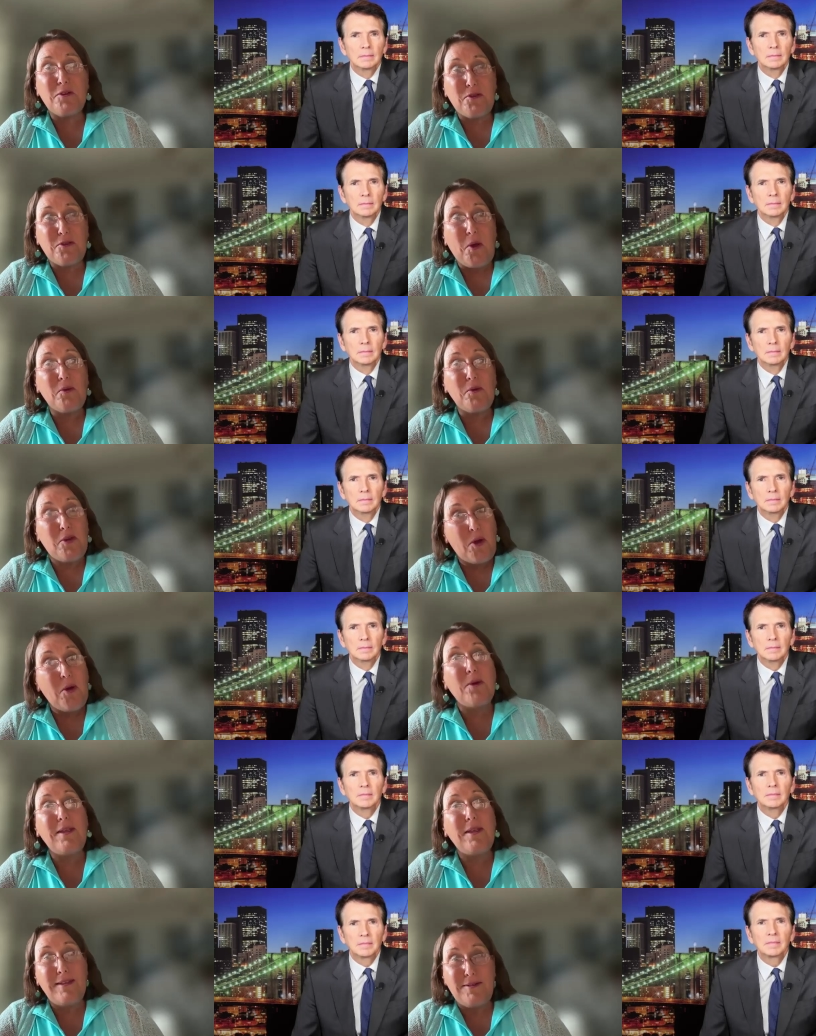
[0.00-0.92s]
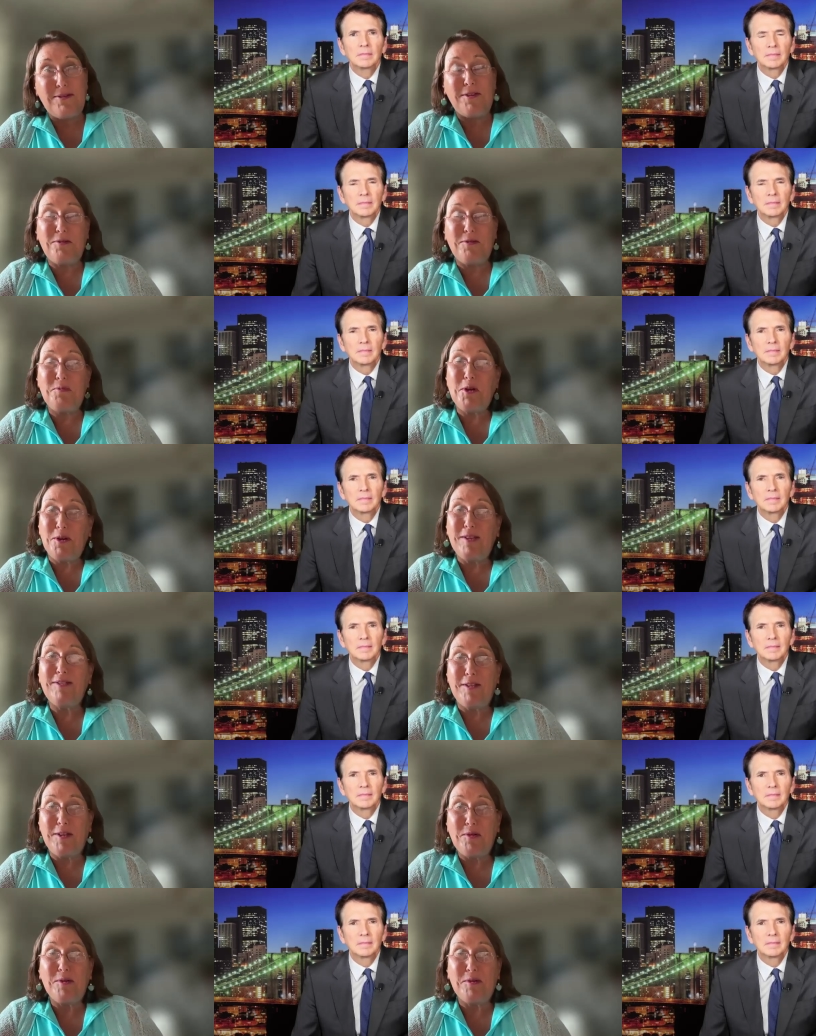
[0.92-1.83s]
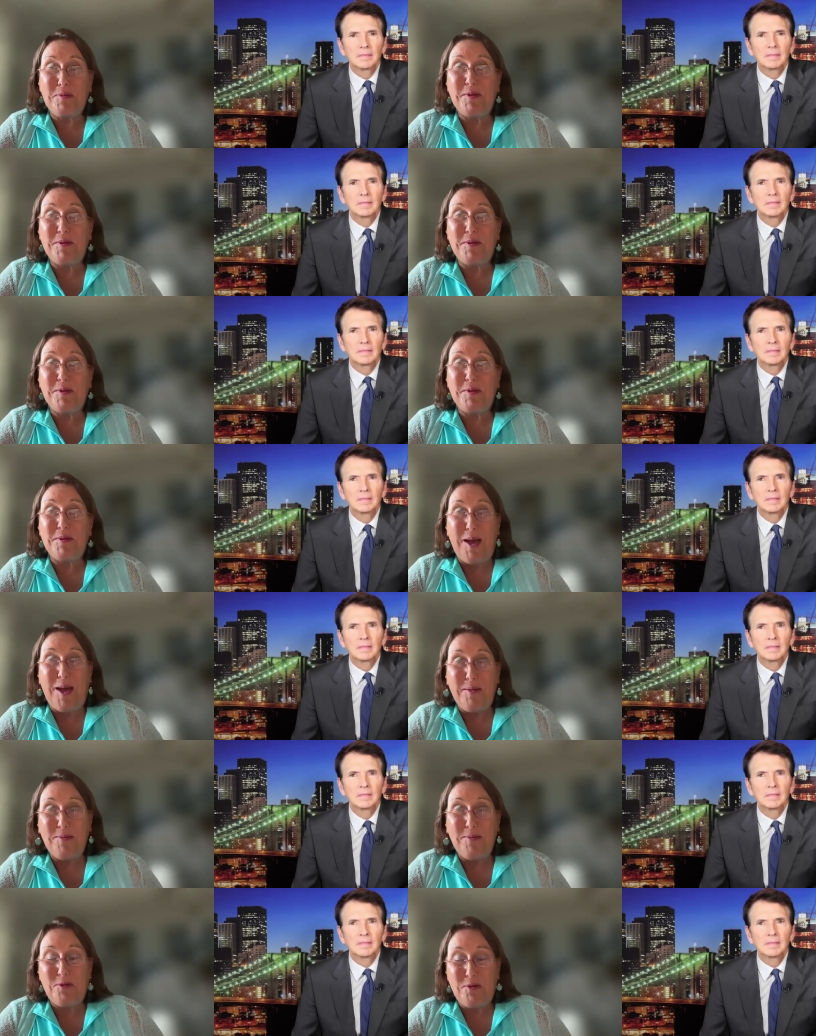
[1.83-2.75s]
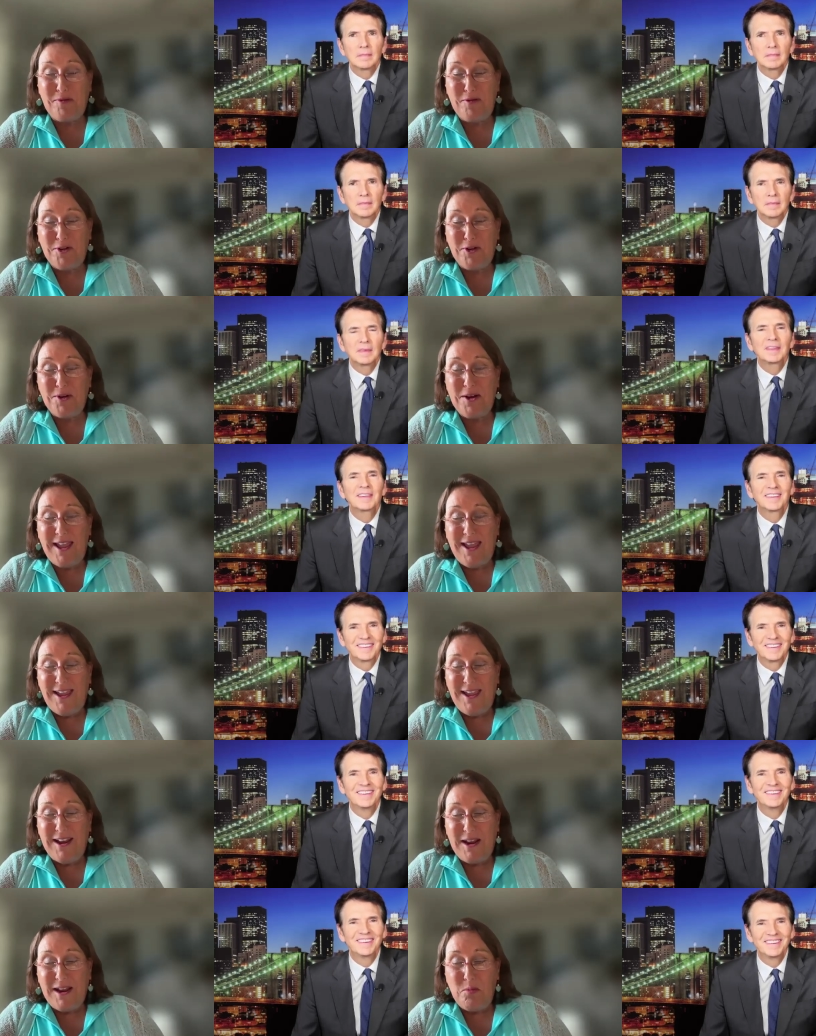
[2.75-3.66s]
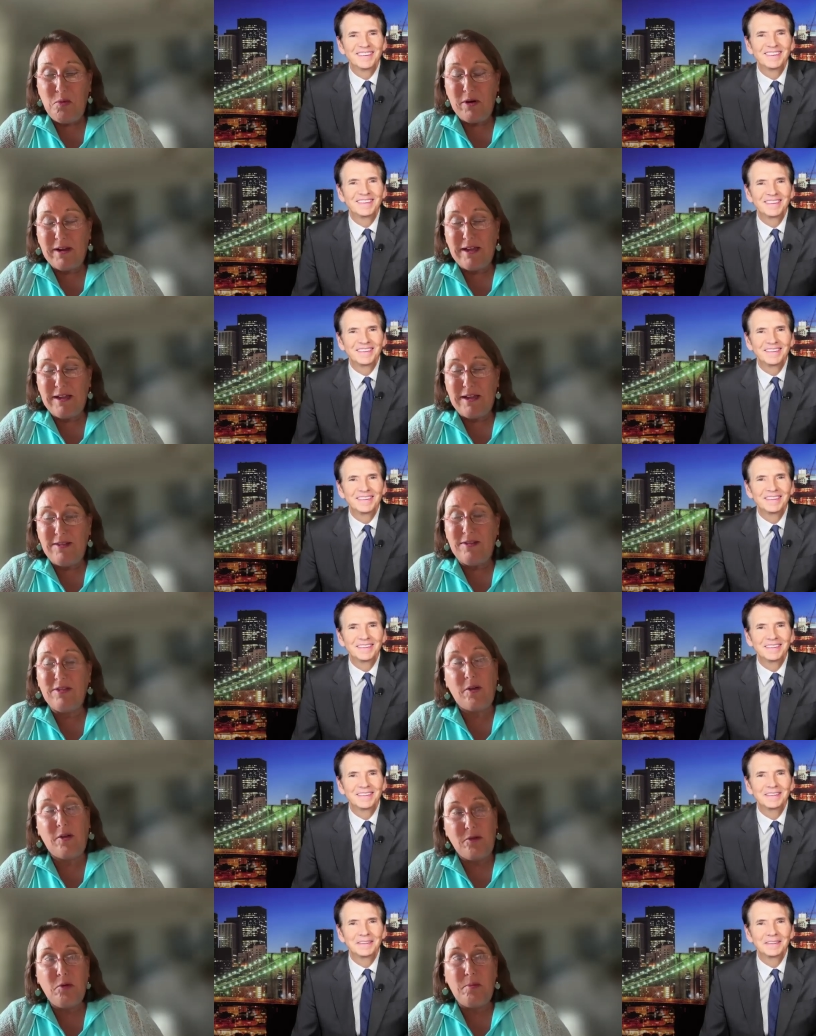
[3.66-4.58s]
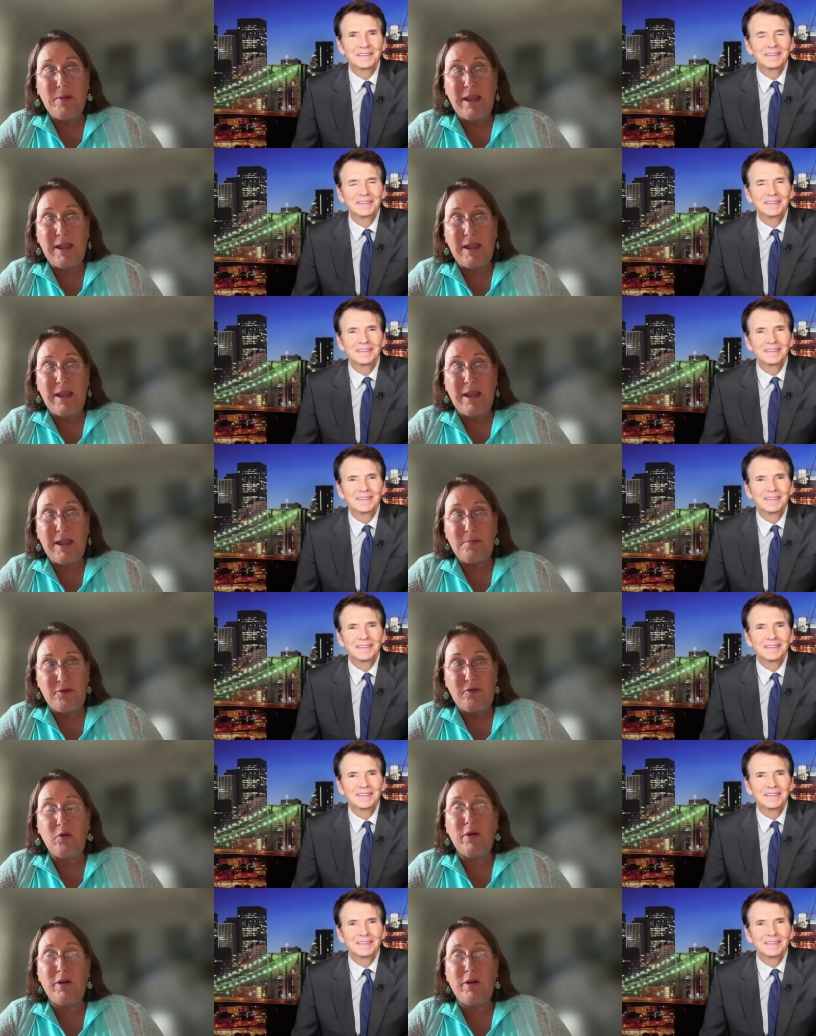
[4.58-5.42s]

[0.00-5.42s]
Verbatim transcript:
Speaker 1: So Togi is experiencing Christmas in Tom's River, and I'm working, those will be out before